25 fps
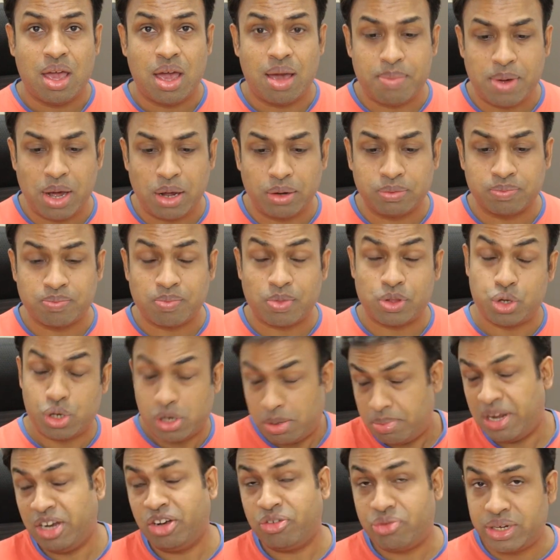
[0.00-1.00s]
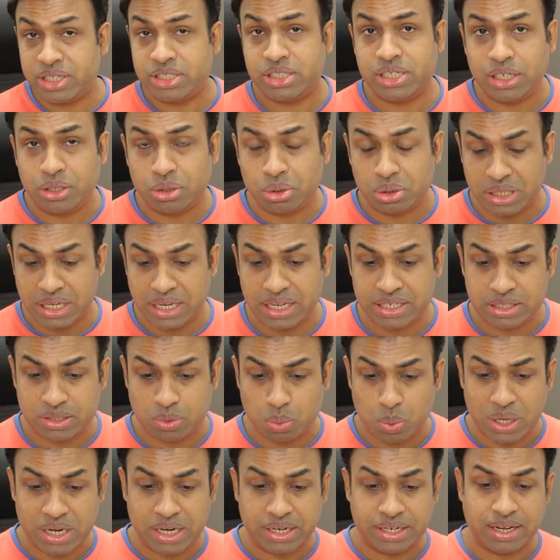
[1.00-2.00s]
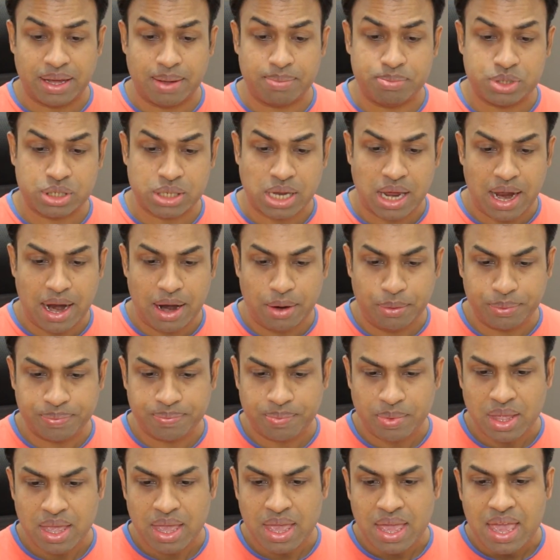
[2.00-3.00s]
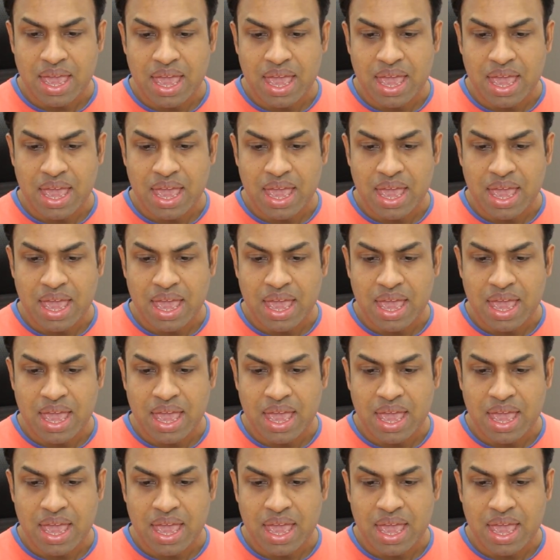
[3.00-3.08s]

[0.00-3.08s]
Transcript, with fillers: amount. So it'll be interesting to test when it comes out.